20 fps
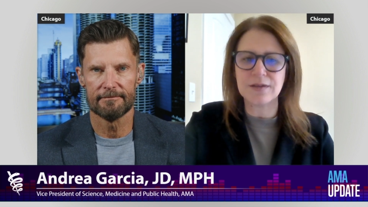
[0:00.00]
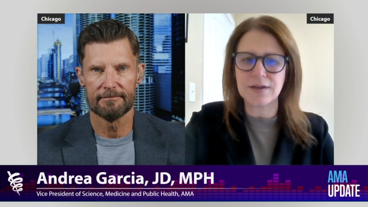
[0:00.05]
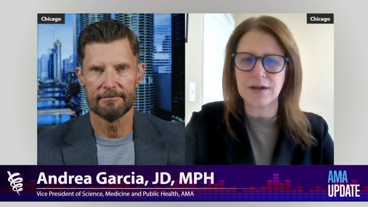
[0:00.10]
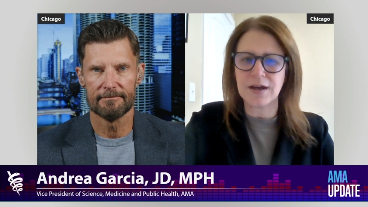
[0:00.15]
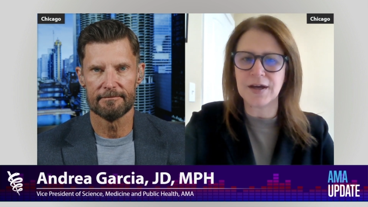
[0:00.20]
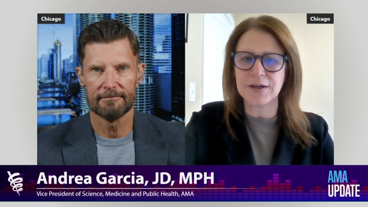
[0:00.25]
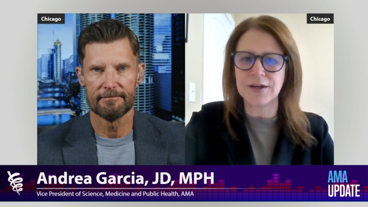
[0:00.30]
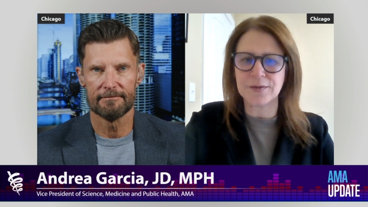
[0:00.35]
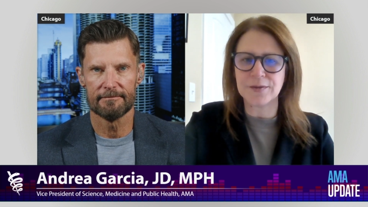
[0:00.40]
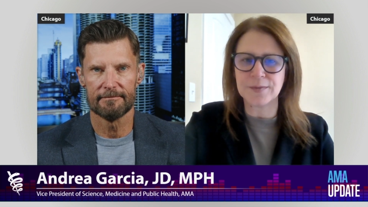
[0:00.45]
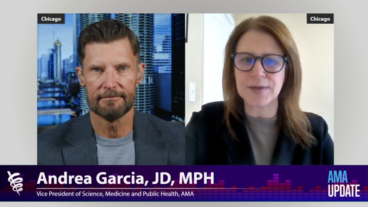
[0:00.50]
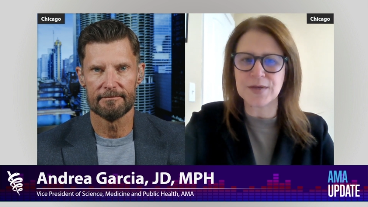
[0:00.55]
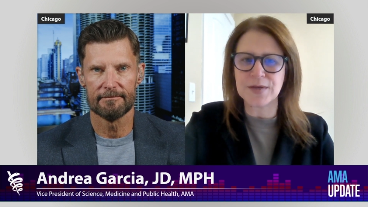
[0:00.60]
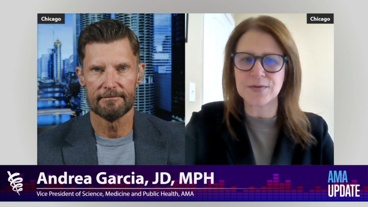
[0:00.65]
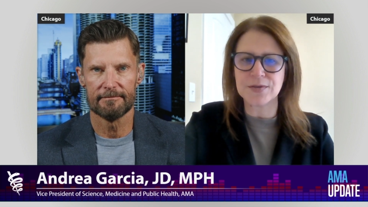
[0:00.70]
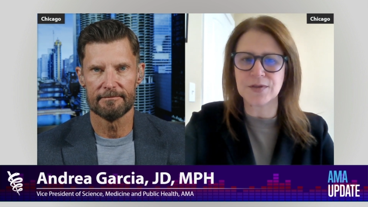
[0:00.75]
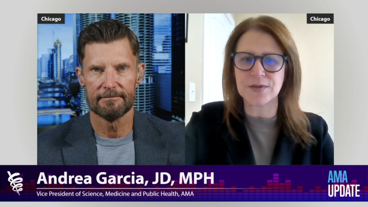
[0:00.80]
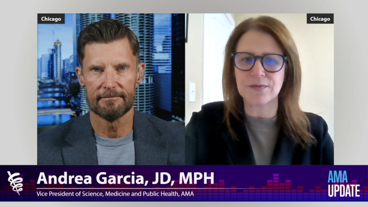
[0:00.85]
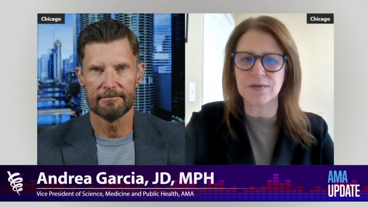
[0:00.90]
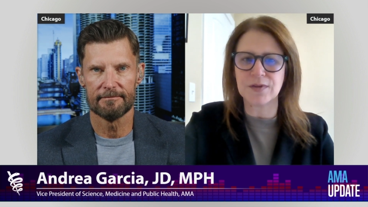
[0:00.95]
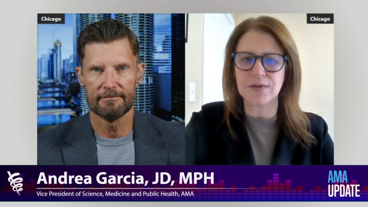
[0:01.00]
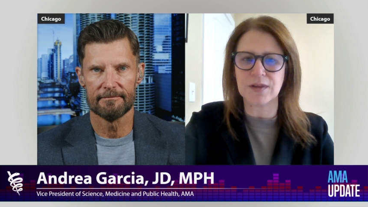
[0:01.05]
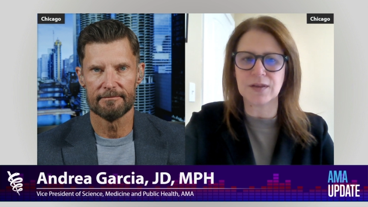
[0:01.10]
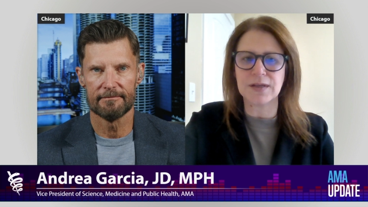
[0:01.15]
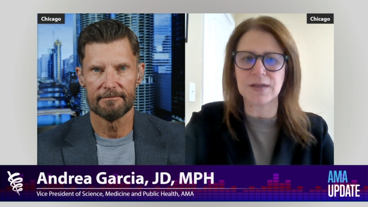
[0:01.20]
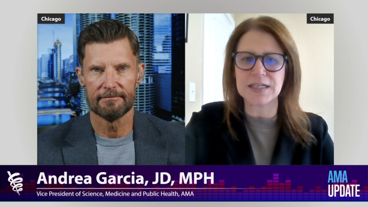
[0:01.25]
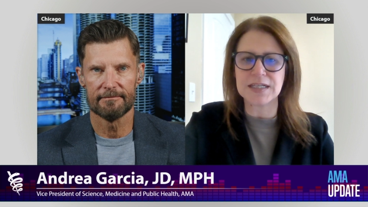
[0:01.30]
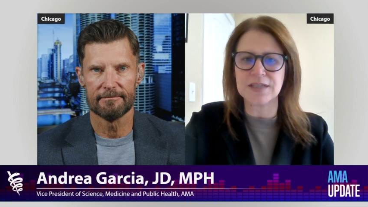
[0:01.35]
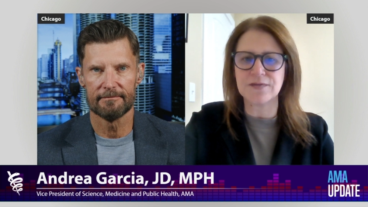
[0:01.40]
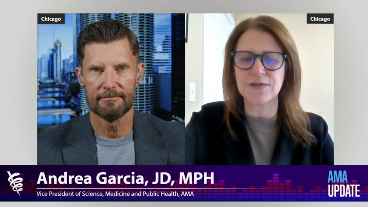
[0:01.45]
Speaker 1: higher rates over the
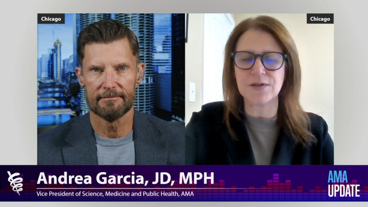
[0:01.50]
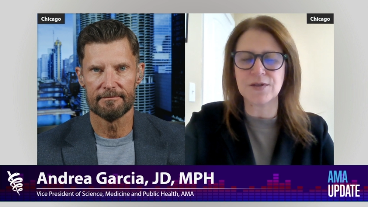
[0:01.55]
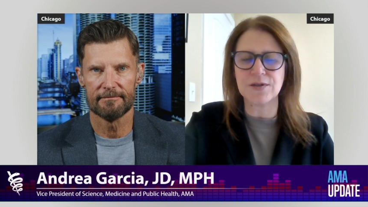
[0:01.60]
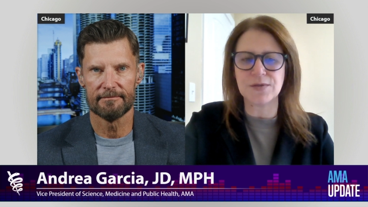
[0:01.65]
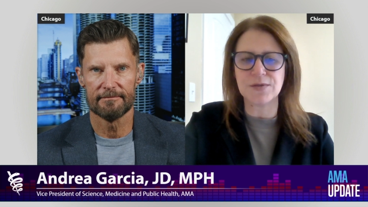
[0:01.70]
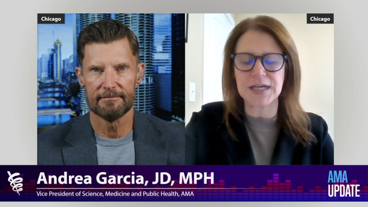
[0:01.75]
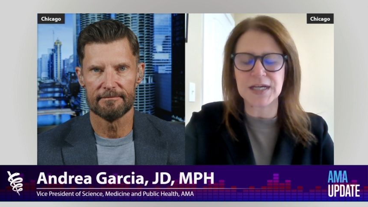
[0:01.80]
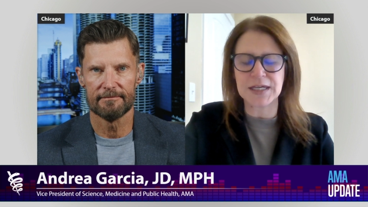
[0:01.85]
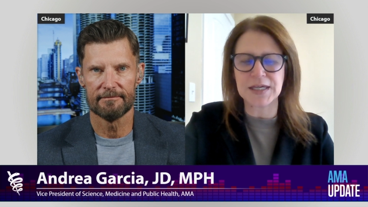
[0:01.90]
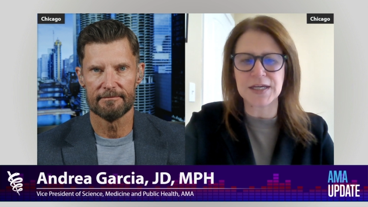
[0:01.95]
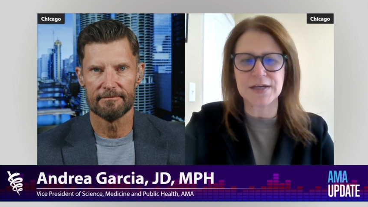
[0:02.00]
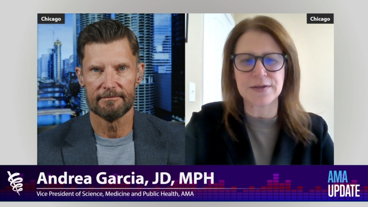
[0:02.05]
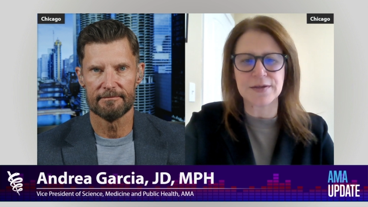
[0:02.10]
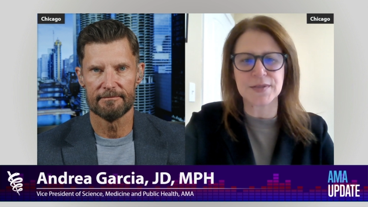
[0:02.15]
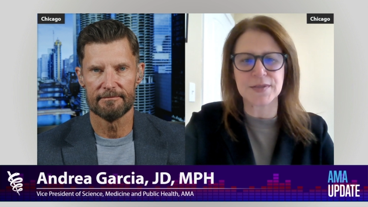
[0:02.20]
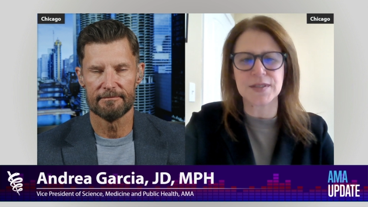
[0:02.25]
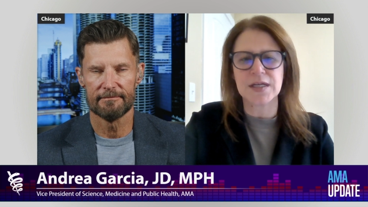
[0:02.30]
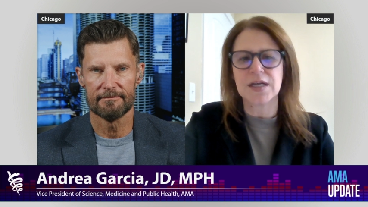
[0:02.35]
last few decades.